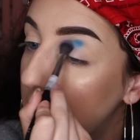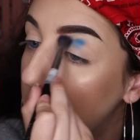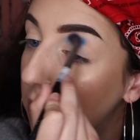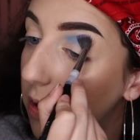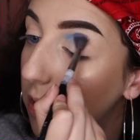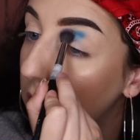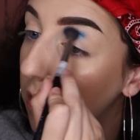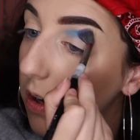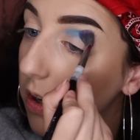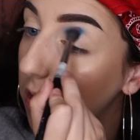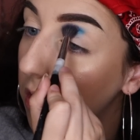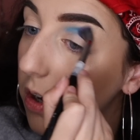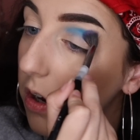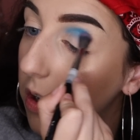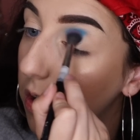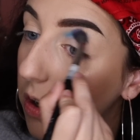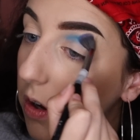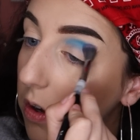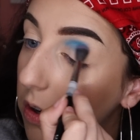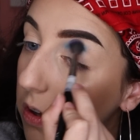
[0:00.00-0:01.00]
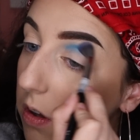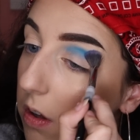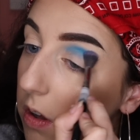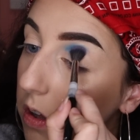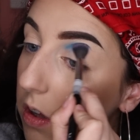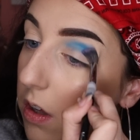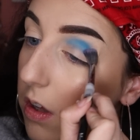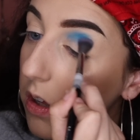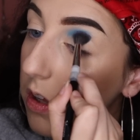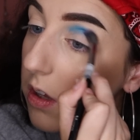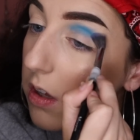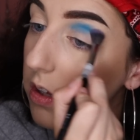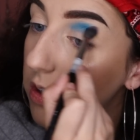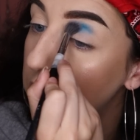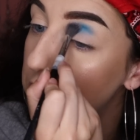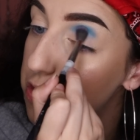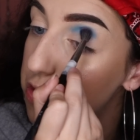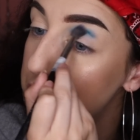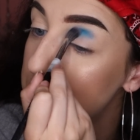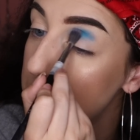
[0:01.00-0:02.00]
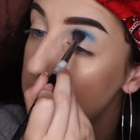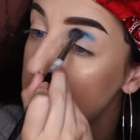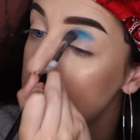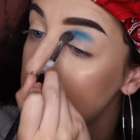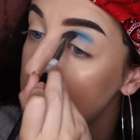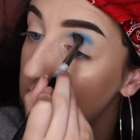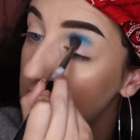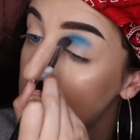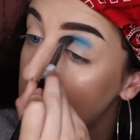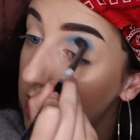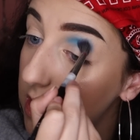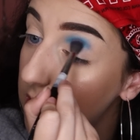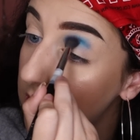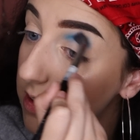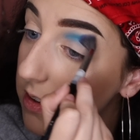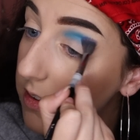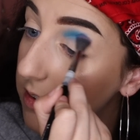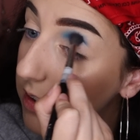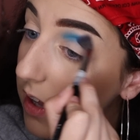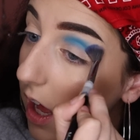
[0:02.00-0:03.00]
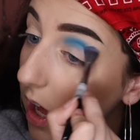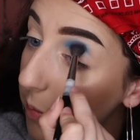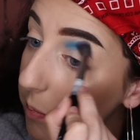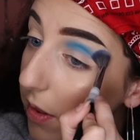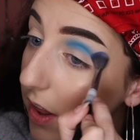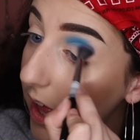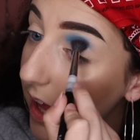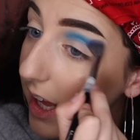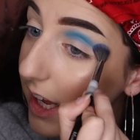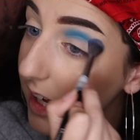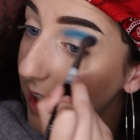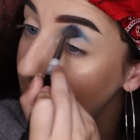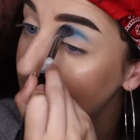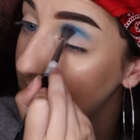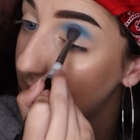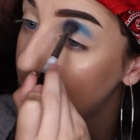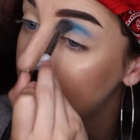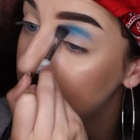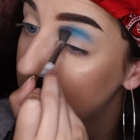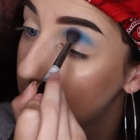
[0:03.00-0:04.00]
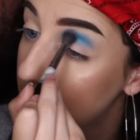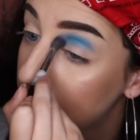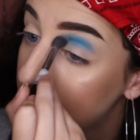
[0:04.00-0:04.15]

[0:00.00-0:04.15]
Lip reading: Girl, she is not playing.